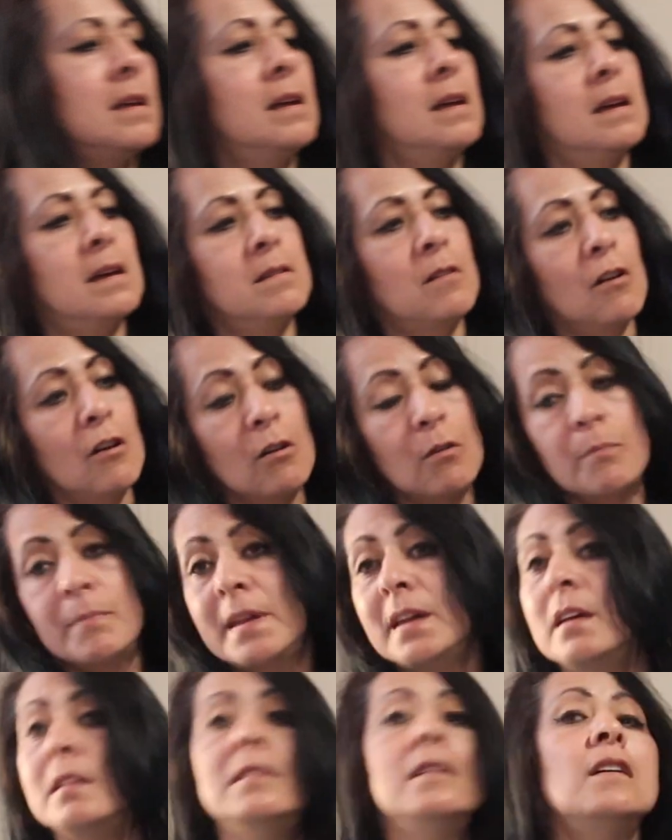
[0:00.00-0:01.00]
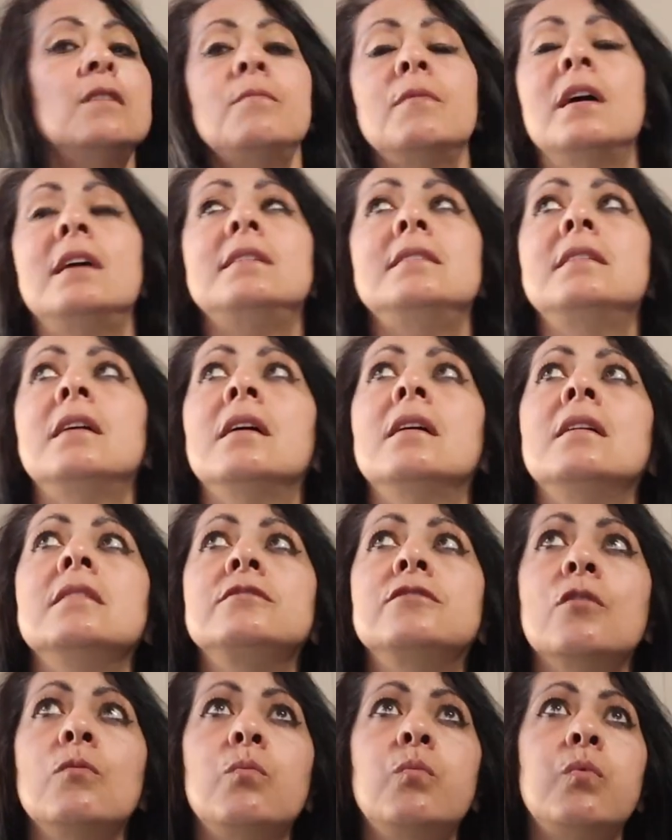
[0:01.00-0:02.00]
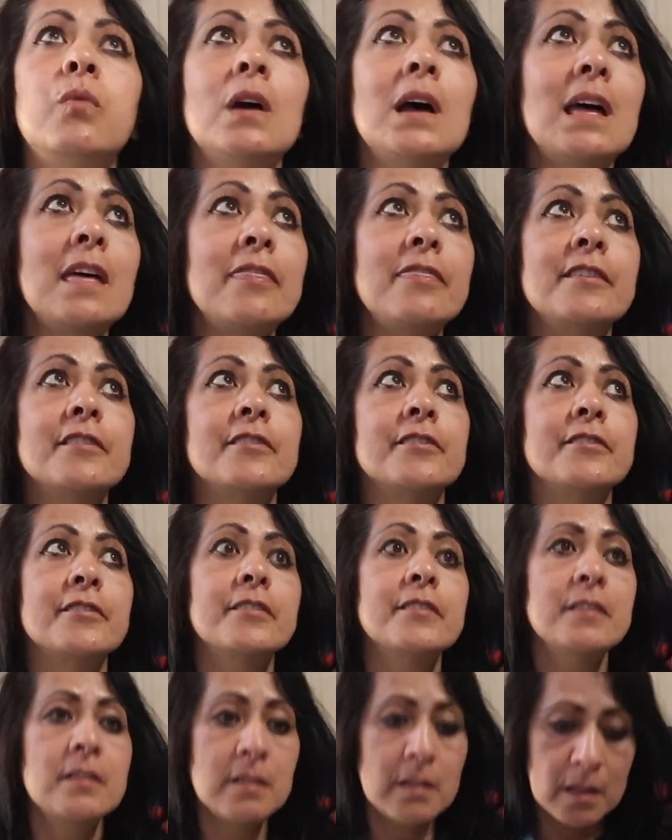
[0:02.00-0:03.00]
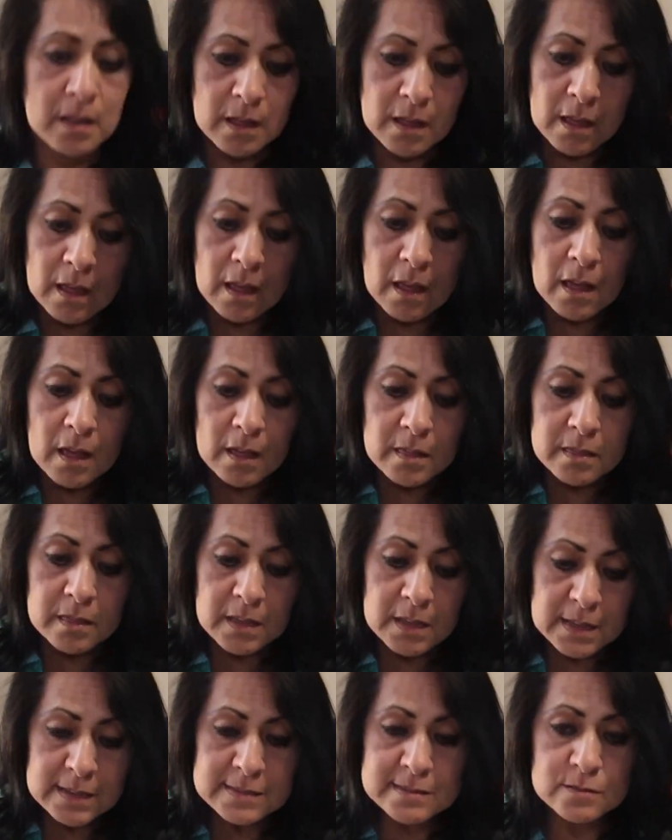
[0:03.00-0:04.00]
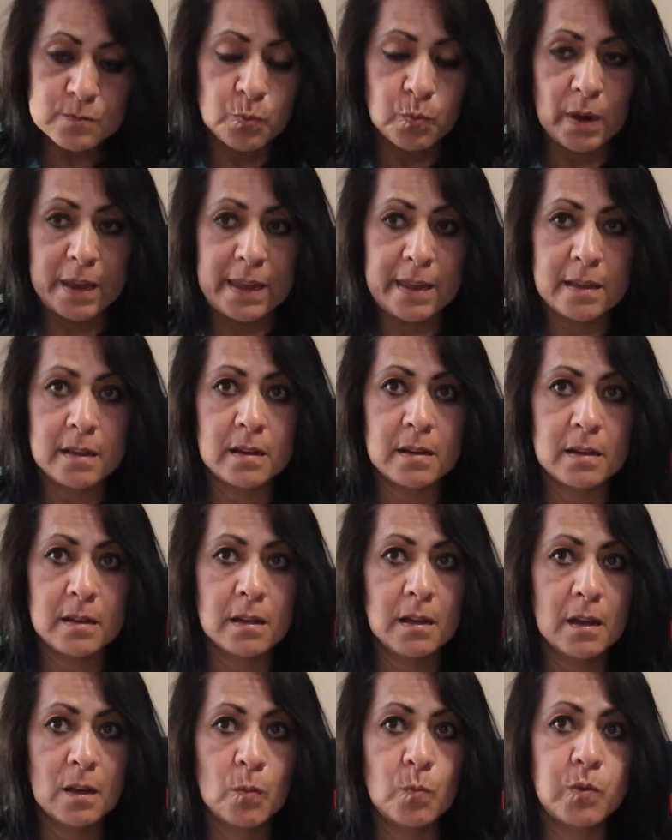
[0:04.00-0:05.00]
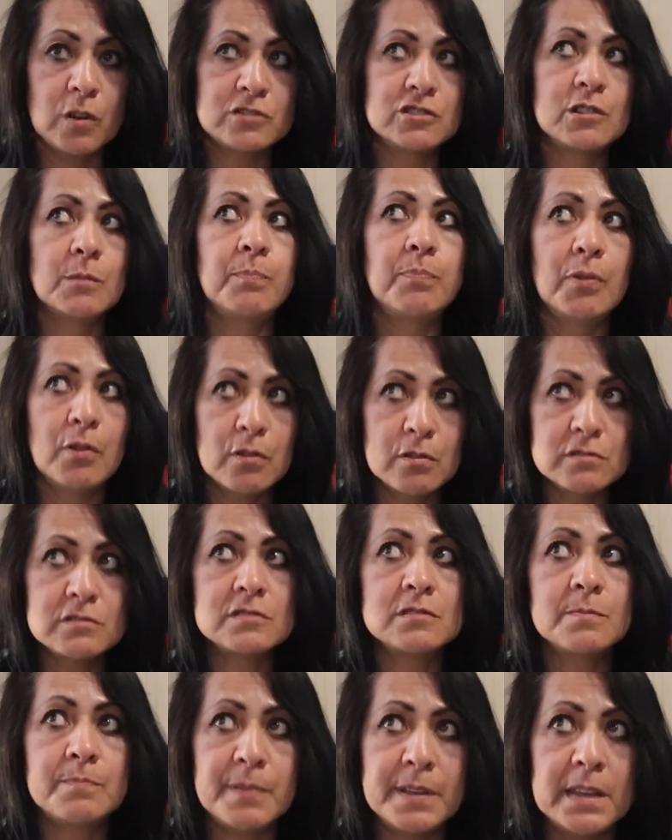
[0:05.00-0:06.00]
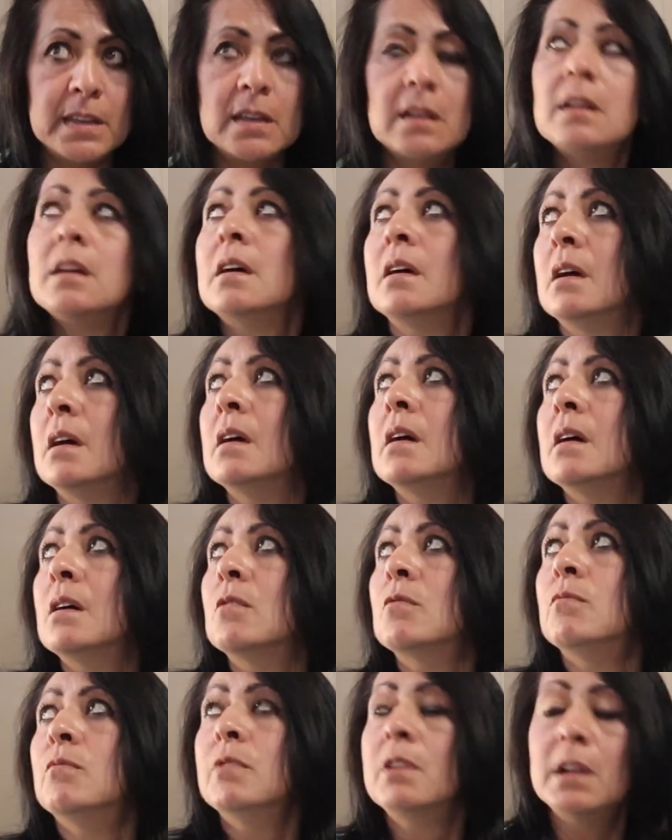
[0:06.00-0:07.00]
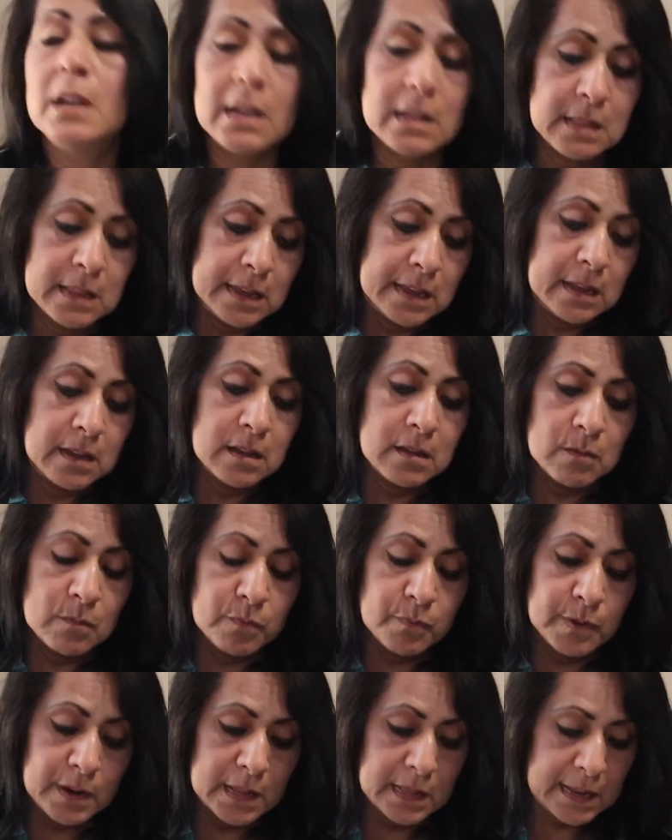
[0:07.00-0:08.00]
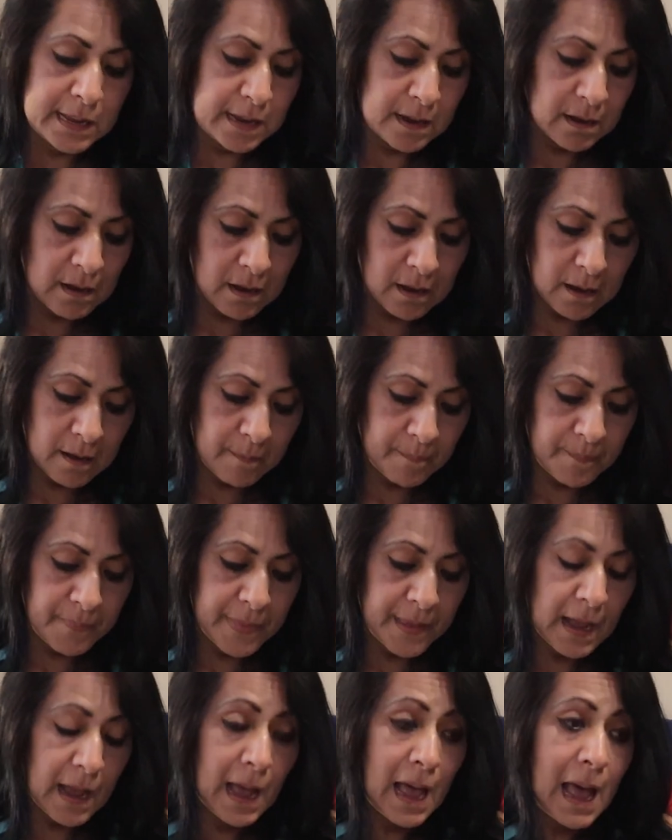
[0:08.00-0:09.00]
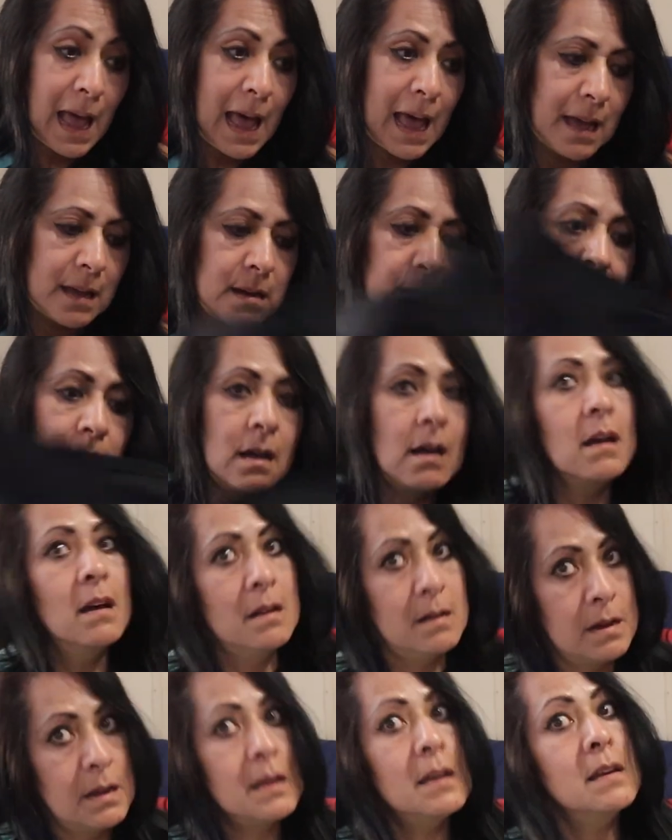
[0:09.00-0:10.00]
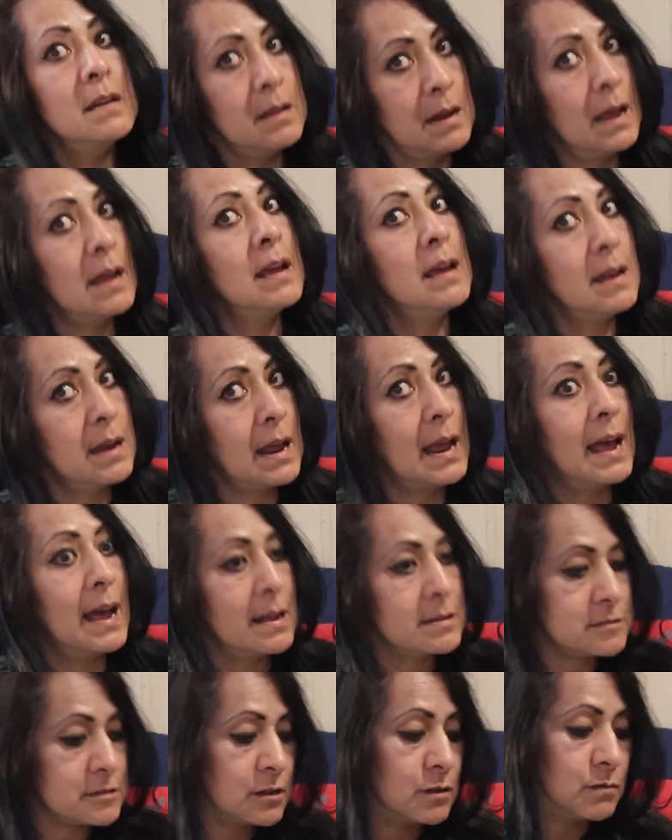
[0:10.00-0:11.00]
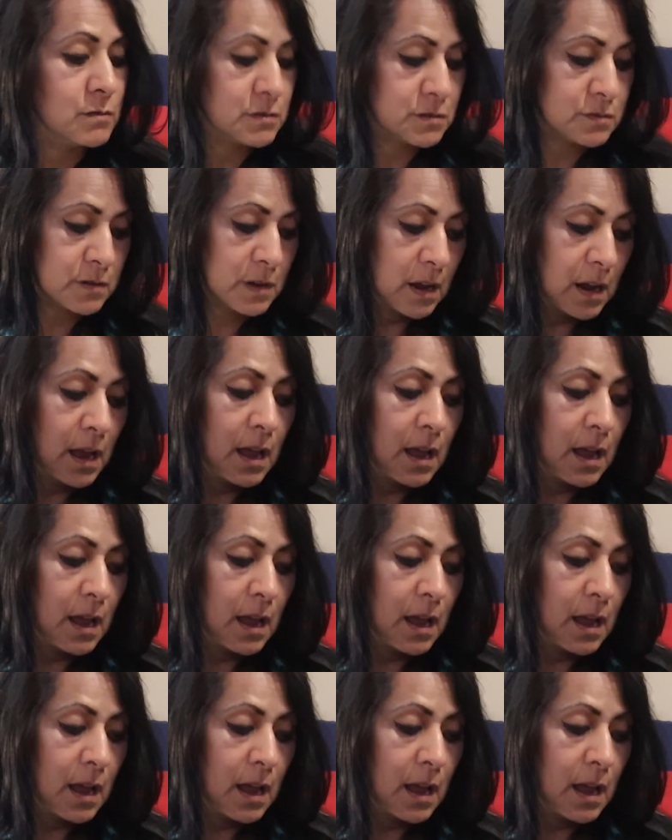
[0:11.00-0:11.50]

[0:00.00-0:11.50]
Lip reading: oh man, and the weather this week was supposed to be really, really hot, and it has. It was